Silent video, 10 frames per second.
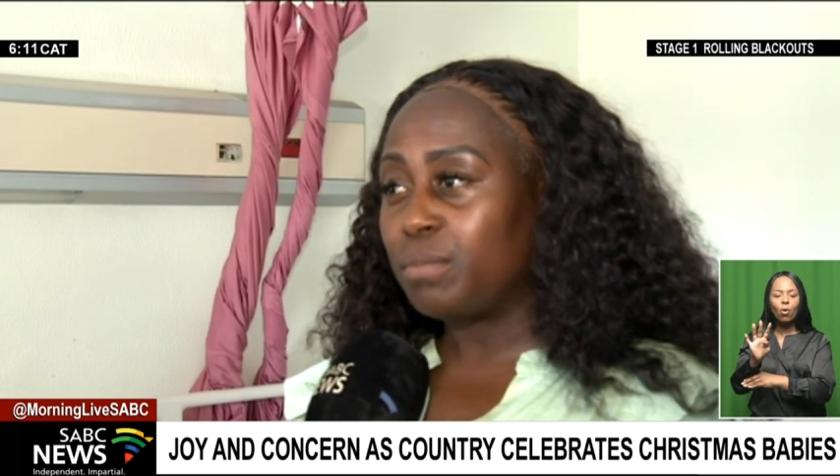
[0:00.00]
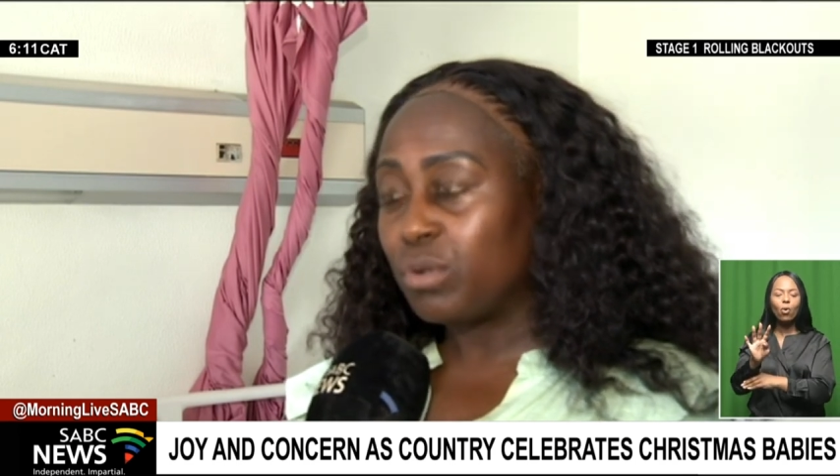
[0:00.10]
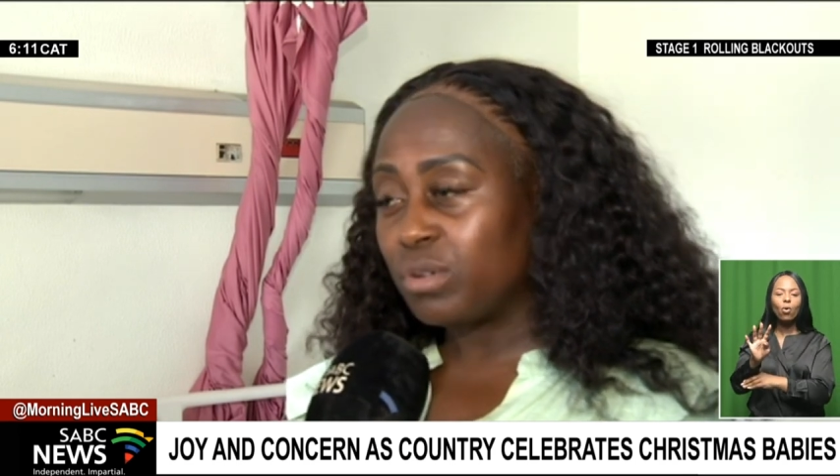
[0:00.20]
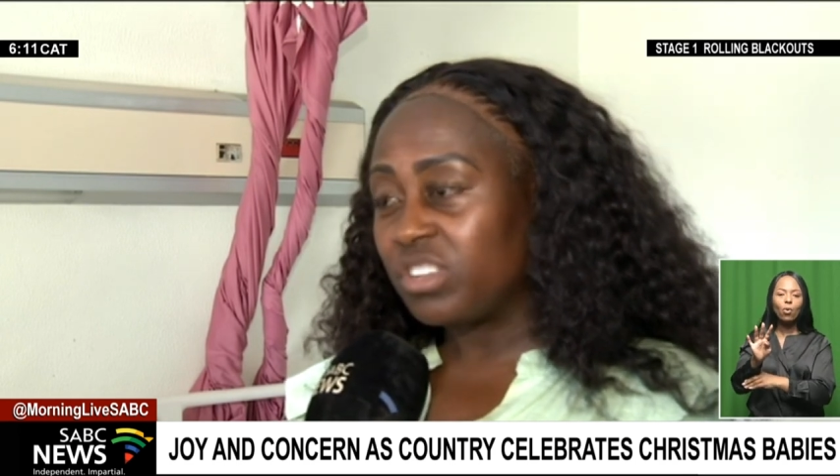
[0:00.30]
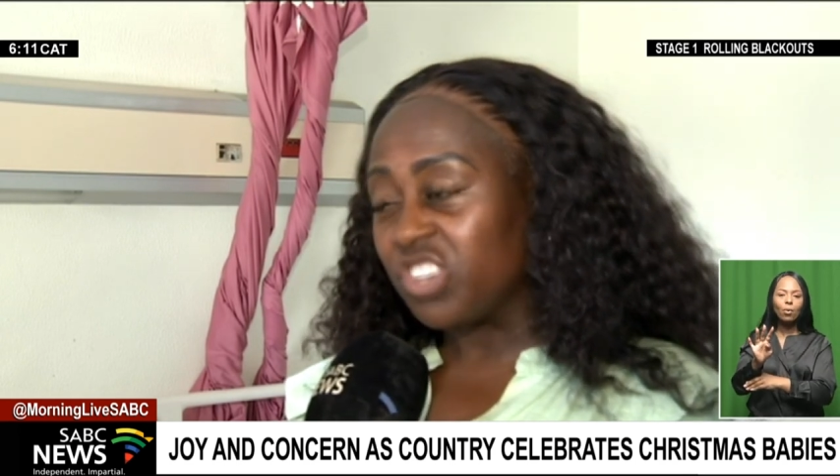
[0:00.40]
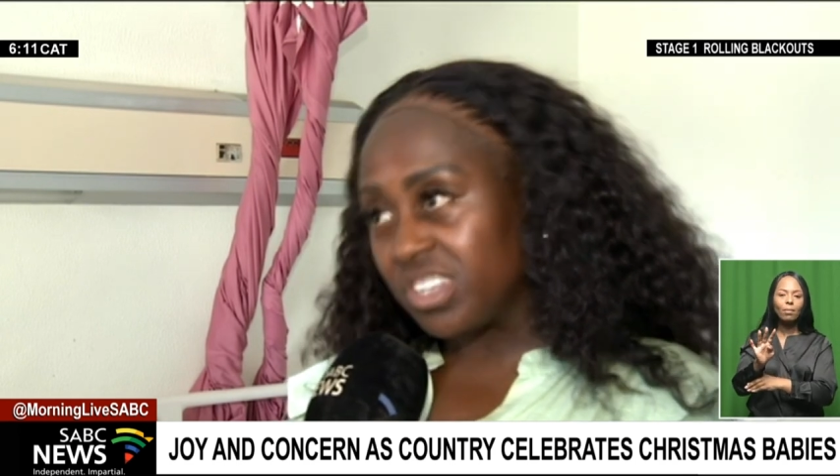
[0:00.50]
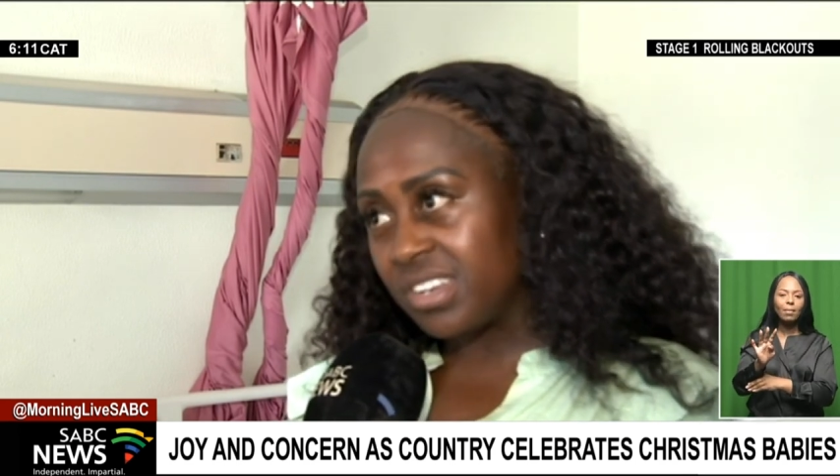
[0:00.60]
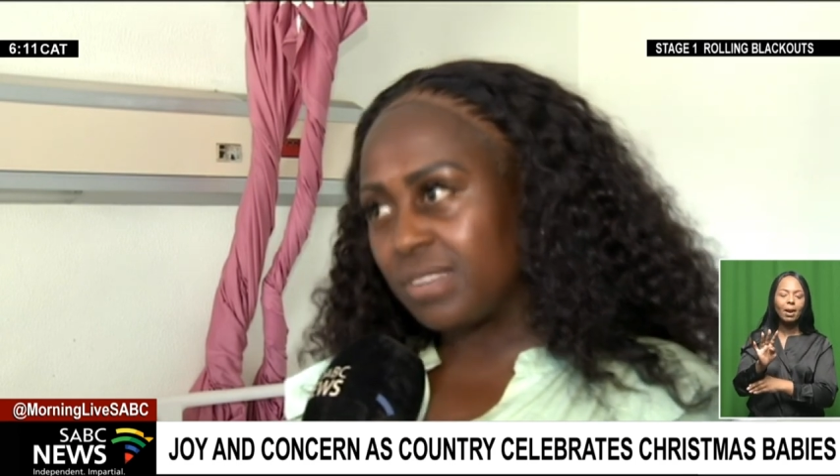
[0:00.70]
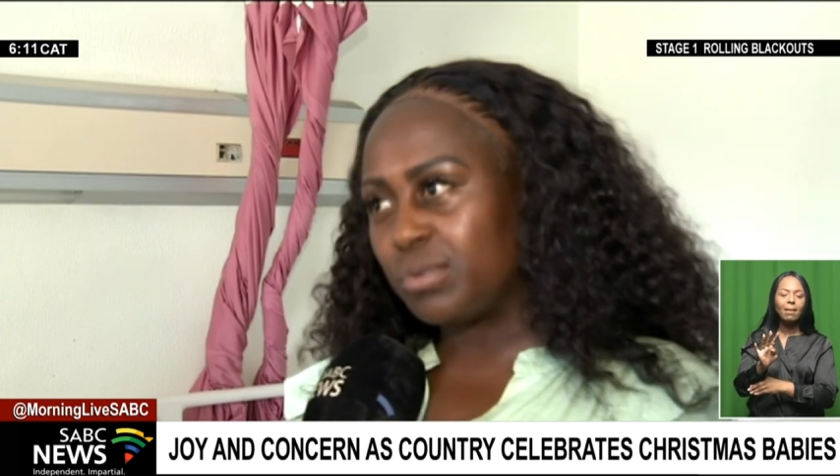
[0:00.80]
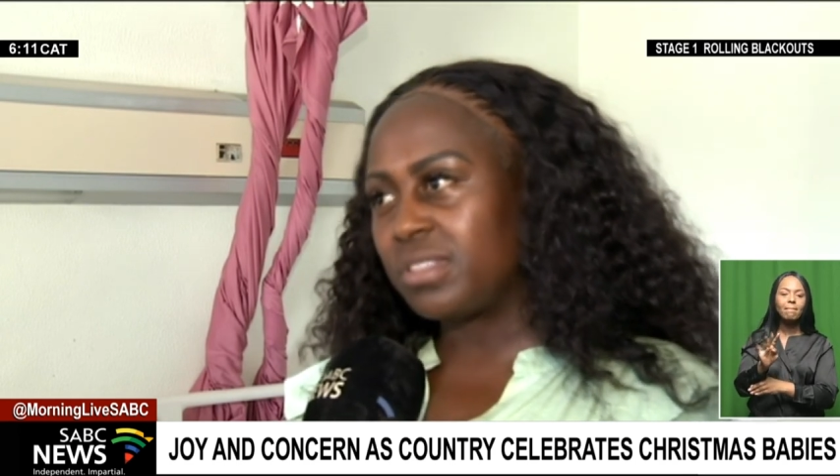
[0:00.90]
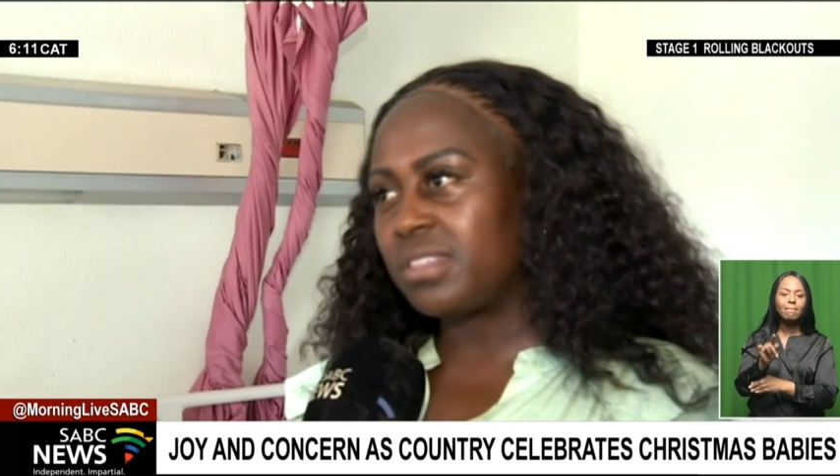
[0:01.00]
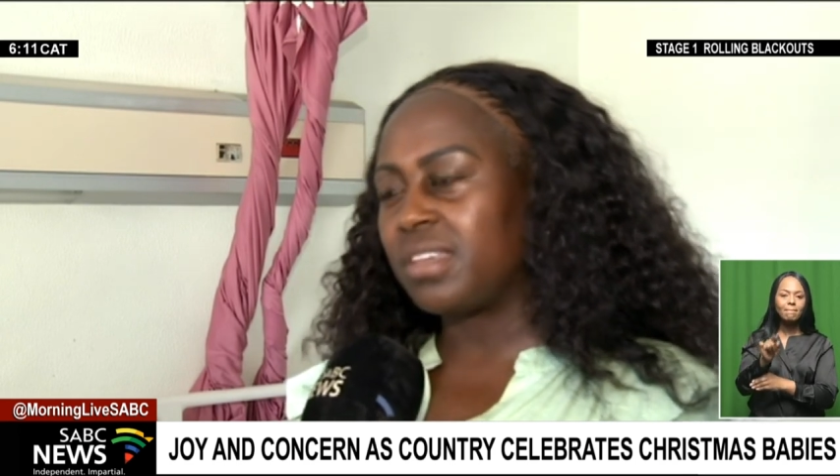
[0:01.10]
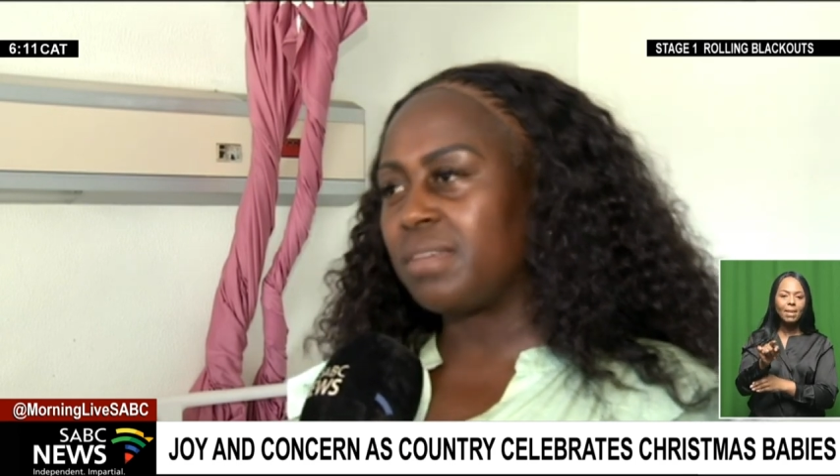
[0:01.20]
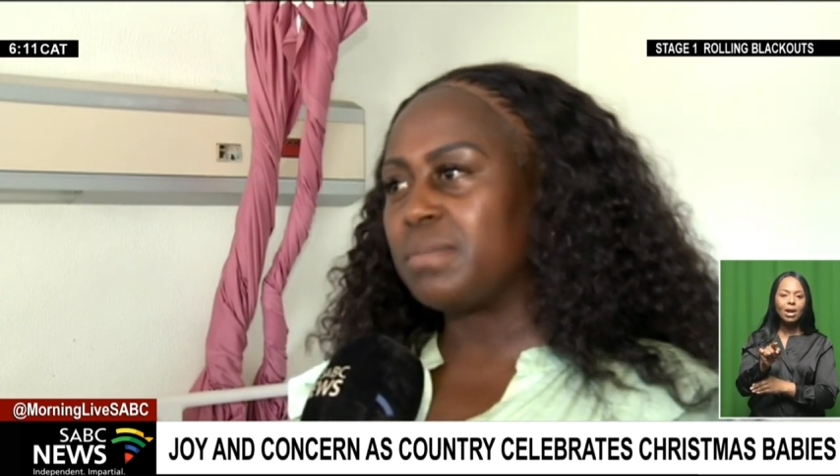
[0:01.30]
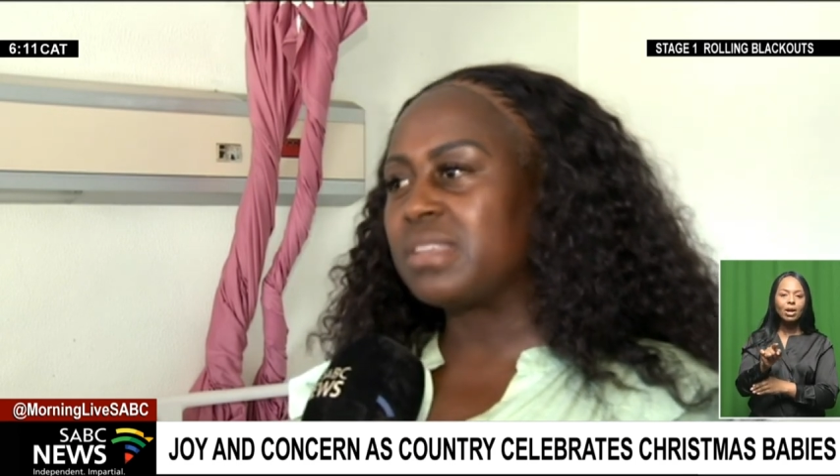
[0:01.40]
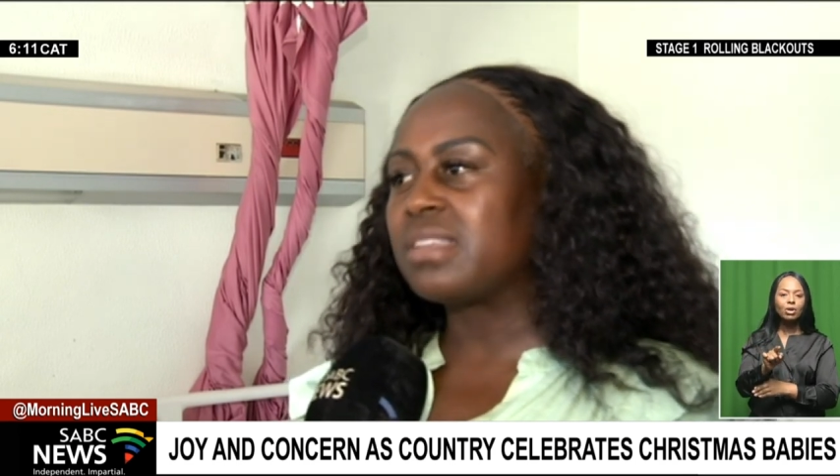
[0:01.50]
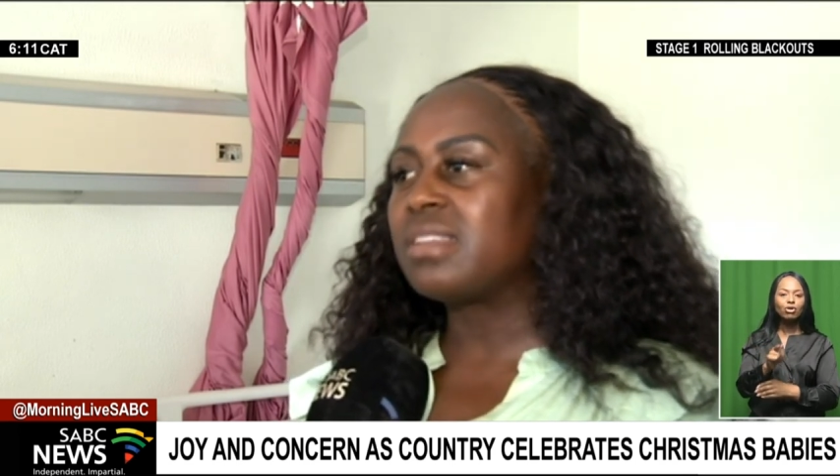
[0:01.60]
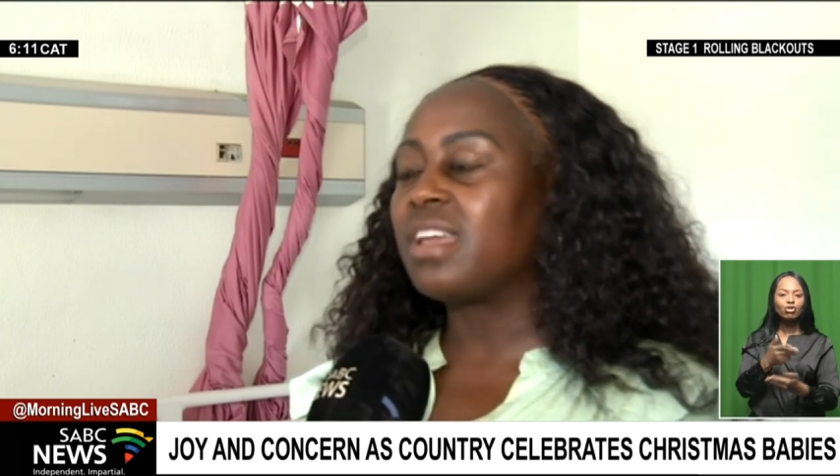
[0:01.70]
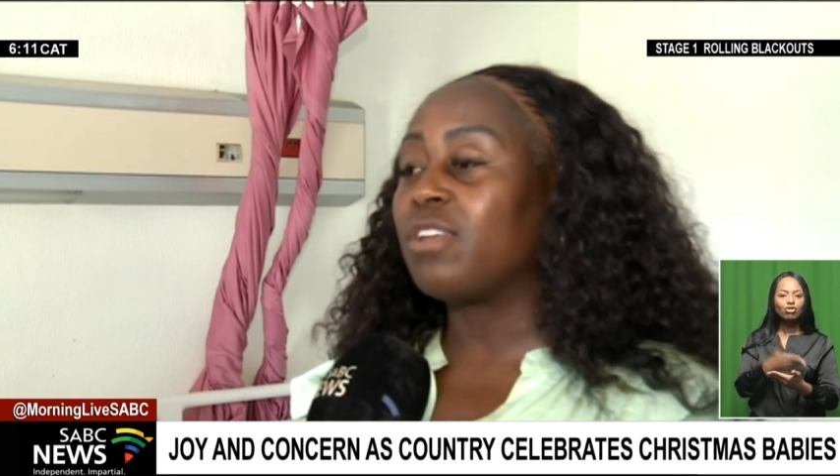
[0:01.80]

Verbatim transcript: people, children with measles,